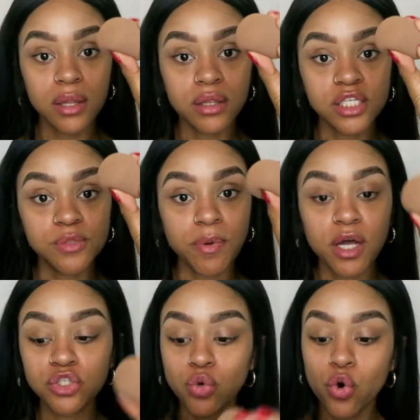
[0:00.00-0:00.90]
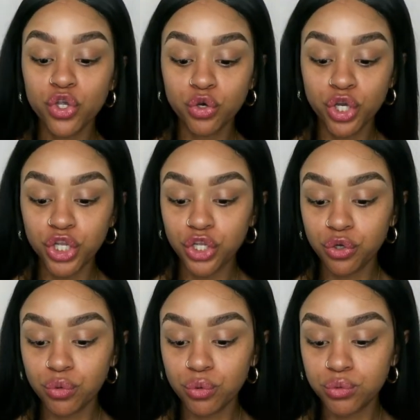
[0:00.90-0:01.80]
The sponge, or you can
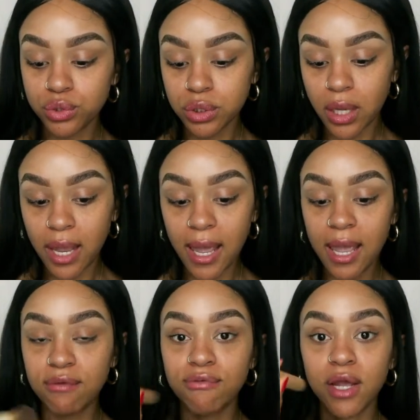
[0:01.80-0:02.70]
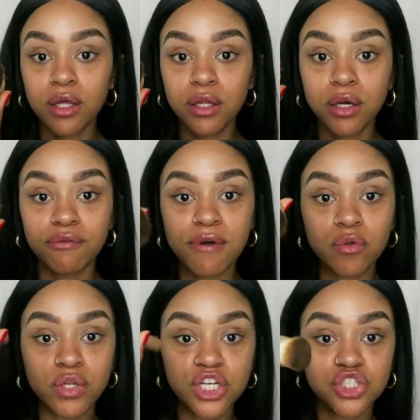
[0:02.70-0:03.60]
use a regular
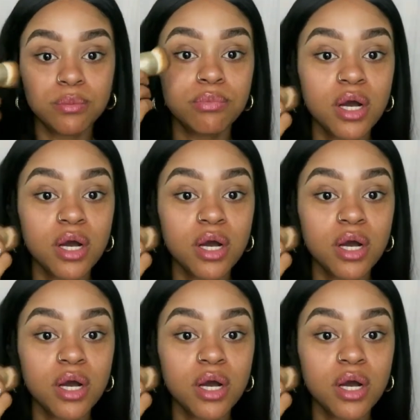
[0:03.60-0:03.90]
foundation